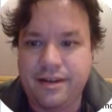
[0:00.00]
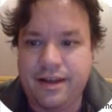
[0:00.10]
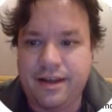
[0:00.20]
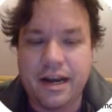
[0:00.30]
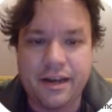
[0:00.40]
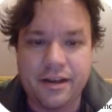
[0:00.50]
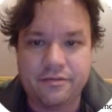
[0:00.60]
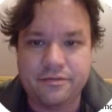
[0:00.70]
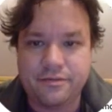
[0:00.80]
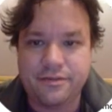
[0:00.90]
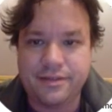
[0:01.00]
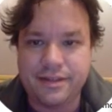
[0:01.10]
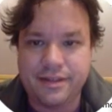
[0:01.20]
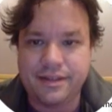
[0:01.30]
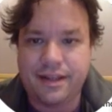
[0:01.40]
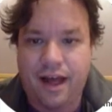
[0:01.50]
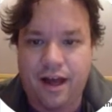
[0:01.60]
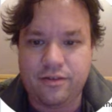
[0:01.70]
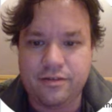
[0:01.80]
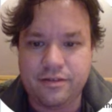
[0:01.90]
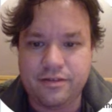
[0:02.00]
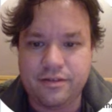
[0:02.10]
an inkling of how